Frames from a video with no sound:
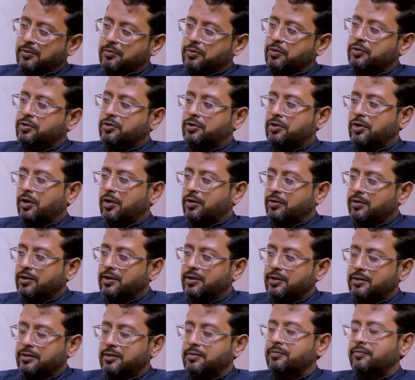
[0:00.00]

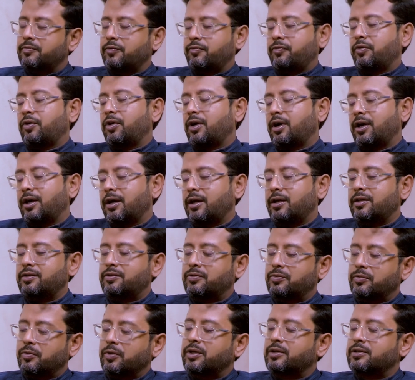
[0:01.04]
Post-colonialism for
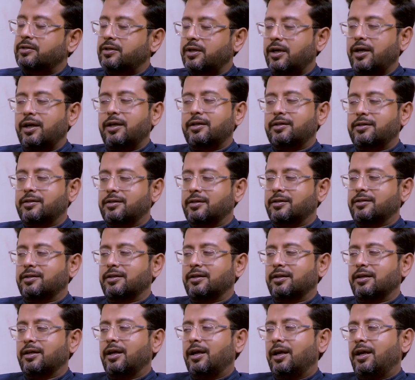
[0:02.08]
us was a
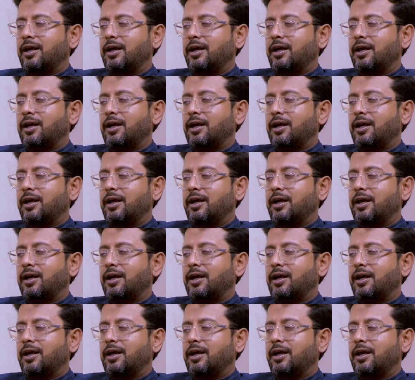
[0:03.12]
certain